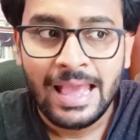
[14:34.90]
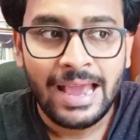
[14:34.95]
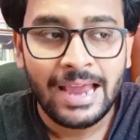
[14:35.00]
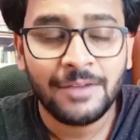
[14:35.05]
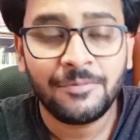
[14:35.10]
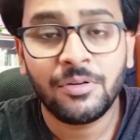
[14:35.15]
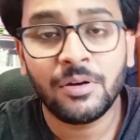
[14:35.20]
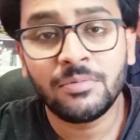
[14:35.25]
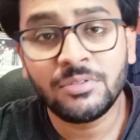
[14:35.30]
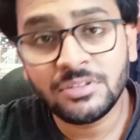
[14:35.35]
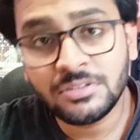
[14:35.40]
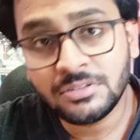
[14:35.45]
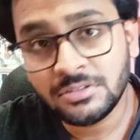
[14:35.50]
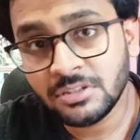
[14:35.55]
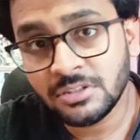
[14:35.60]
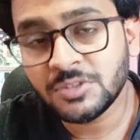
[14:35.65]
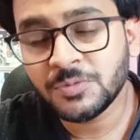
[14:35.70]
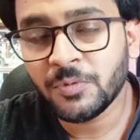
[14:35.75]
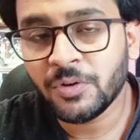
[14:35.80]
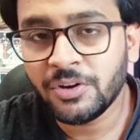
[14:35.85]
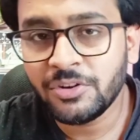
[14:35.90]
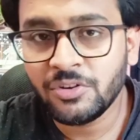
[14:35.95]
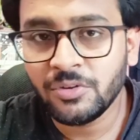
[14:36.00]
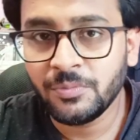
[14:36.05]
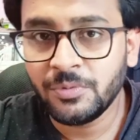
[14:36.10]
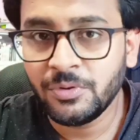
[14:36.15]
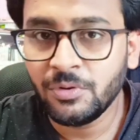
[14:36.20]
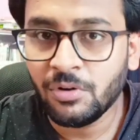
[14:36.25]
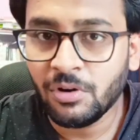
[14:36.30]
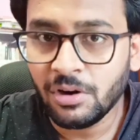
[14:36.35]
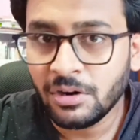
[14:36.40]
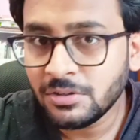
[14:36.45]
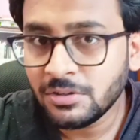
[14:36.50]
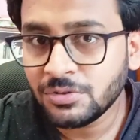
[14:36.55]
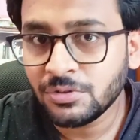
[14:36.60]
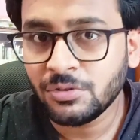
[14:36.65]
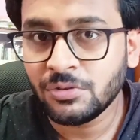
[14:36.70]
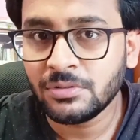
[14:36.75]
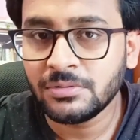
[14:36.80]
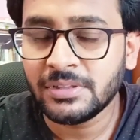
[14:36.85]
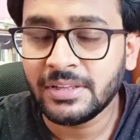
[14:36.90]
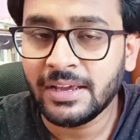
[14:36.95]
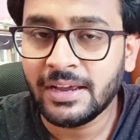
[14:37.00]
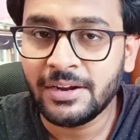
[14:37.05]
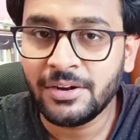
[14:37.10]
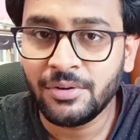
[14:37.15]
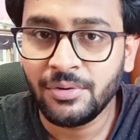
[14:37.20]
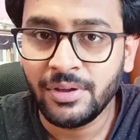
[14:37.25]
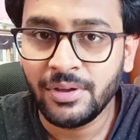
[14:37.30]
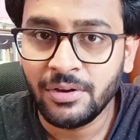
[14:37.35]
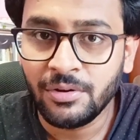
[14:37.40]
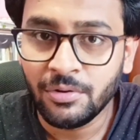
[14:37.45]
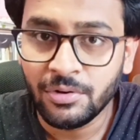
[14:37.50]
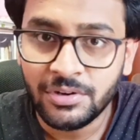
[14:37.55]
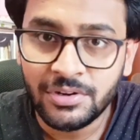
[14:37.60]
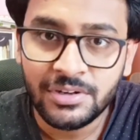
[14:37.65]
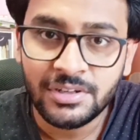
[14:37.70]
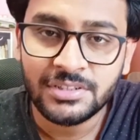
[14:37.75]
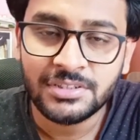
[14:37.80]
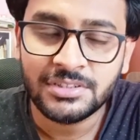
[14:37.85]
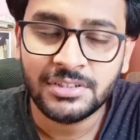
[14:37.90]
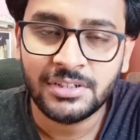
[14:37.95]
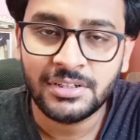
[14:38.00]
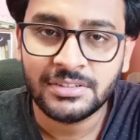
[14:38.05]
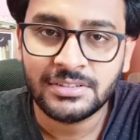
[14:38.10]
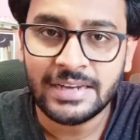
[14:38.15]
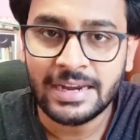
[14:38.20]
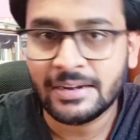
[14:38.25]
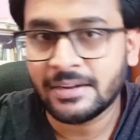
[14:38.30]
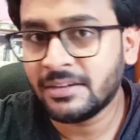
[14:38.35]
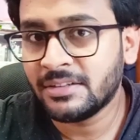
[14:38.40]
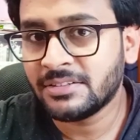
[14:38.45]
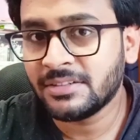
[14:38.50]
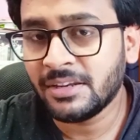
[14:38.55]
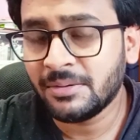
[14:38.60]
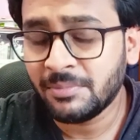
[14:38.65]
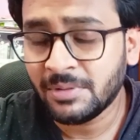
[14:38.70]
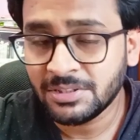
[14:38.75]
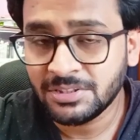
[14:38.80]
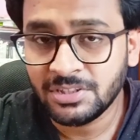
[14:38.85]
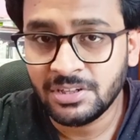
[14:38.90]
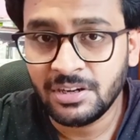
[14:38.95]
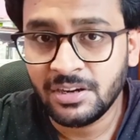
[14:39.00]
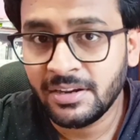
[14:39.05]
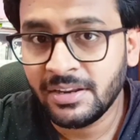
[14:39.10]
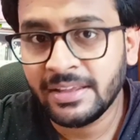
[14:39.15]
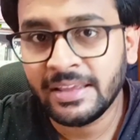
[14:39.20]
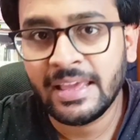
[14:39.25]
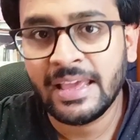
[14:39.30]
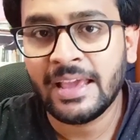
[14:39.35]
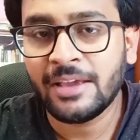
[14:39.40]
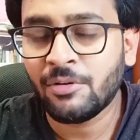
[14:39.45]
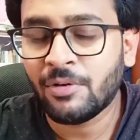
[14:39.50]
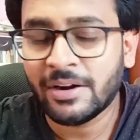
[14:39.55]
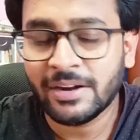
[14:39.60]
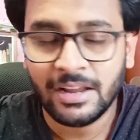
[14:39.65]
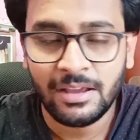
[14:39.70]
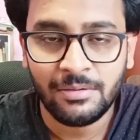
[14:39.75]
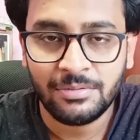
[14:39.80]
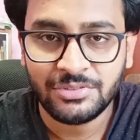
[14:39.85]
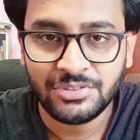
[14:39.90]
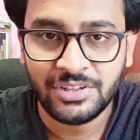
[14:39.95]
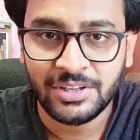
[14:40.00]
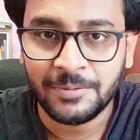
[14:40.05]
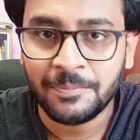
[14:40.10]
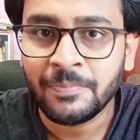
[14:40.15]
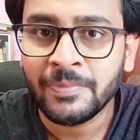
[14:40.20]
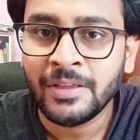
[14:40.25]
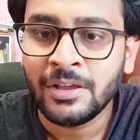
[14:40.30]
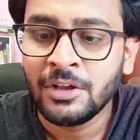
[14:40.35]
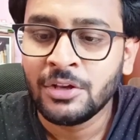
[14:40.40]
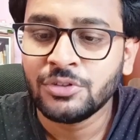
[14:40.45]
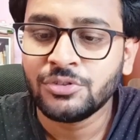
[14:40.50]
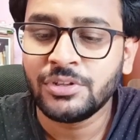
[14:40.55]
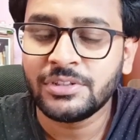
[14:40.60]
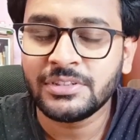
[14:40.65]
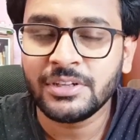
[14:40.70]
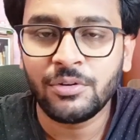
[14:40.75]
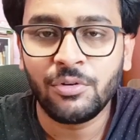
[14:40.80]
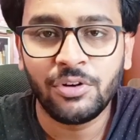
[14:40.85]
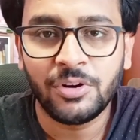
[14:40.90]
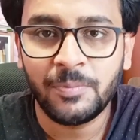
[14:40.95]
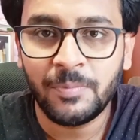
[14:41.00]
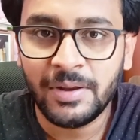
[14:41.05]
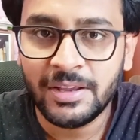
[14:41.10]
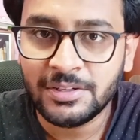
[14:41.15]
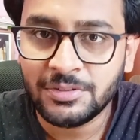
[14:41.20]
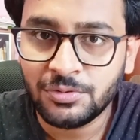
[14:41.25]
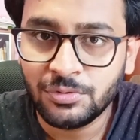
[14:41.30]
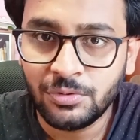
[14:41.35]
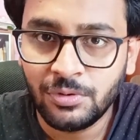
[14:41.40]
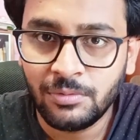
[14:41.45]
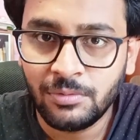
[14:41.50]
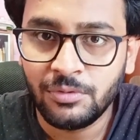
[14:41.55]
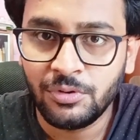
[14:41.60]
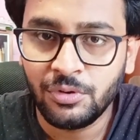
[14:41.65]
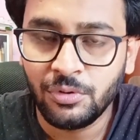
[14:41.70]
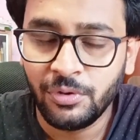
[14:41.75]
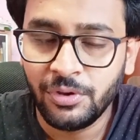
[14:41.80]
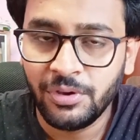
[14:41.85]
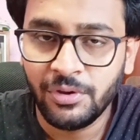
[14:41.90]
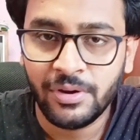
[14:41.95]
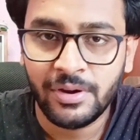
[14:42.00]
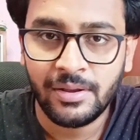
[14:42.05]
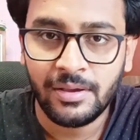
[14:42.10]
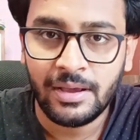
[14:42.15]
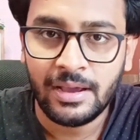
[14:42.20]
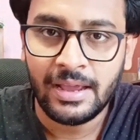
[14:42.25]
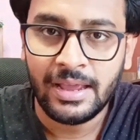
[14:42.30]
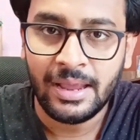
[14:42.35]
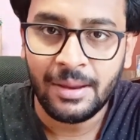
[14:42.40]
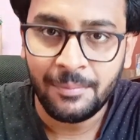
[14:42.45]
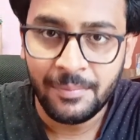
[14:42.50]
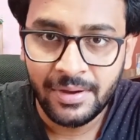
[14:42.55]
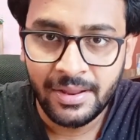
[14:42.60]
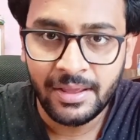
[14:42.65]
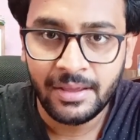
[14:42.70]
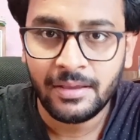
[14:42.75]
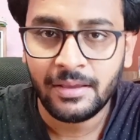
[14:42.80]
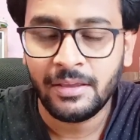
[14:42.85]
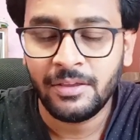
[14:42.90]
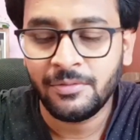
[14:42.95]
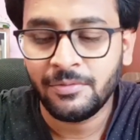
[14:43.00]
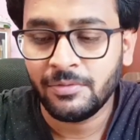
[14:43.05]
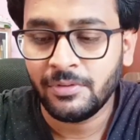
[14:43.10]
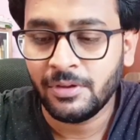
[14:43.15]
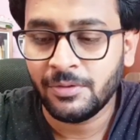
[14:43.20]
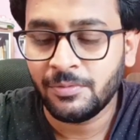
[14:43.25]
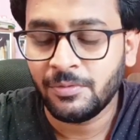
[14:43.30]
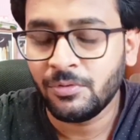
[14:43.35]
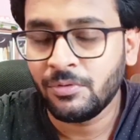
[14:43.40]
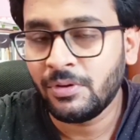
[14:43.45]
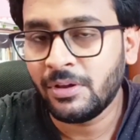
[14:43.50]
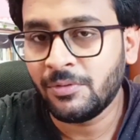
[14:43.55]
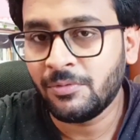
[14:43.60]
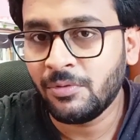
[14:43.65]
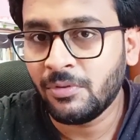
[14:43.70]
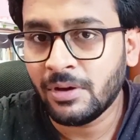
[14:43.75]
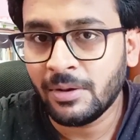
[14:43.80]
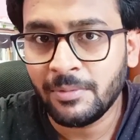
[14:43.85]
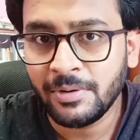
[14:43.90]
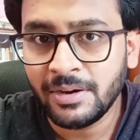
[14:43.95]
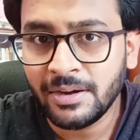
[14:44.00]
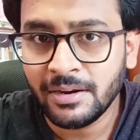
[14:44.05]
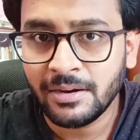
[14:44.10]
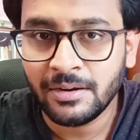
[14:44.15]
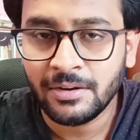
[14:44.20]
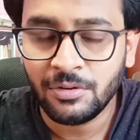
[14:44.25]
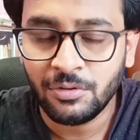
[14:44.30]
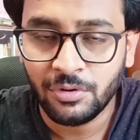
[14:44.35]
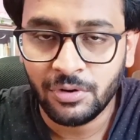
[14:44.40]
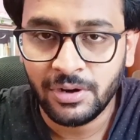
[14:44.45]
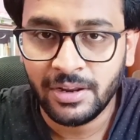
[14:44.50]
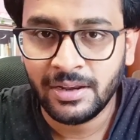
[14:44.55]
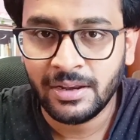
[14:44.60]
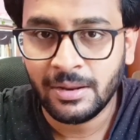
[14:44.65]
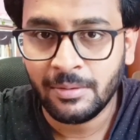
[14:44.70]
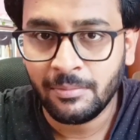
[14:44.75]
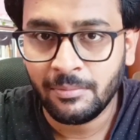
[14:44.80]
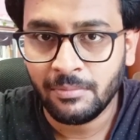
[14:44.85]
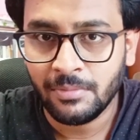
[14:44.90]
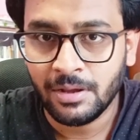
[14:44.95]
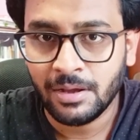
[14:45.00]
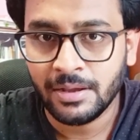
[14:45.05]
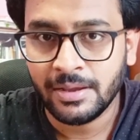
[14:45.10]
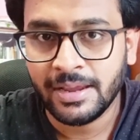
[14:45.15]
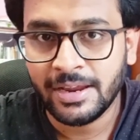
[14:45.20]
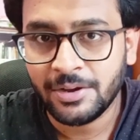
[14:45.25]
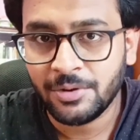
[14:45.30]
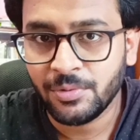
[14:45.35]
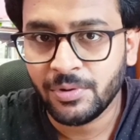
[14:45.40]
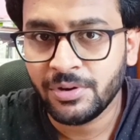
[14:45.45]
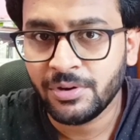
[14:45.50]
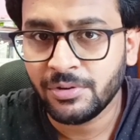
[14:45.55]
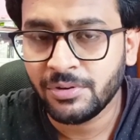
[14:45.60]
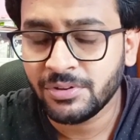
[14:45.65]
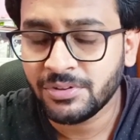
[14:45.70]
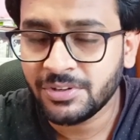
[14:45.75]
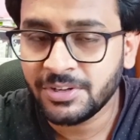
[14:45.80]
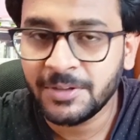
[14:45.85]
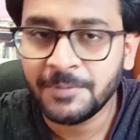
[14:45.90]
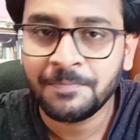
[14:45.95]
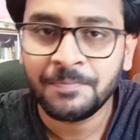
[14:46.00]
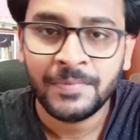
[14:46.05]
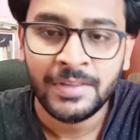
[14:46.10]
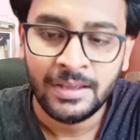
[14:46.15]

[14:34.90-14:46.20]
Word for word: and from research point of view also they are doing good research at least in machine learning AI what I have seen so it's a good place to do your uh, MTech if if you if you haven't done good in uh, GATE 2023